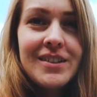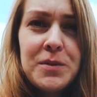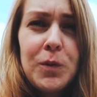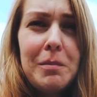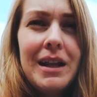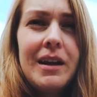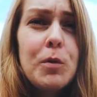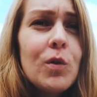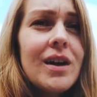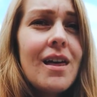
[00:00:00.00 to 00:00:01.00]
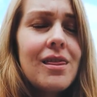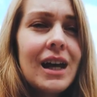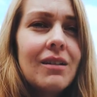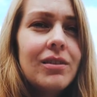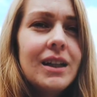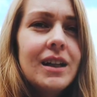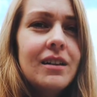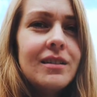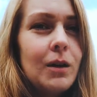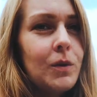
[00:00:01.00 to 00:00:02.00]
it doesn't wobble anymore, thankfully,
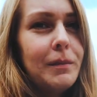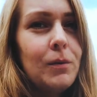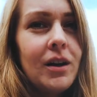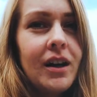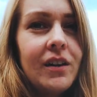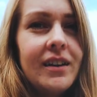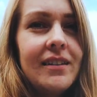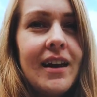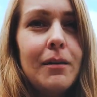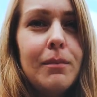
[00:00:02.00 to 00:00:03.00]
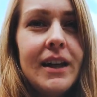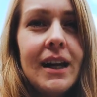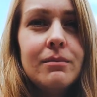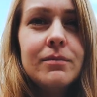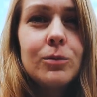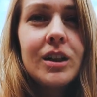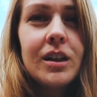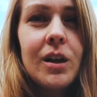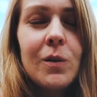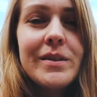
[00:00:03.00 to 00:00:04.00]
because I wouldn't be walking on it then. But yeah, we're going
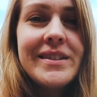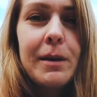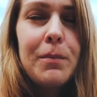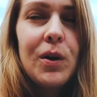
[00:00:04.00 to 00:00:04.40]
to go to Saint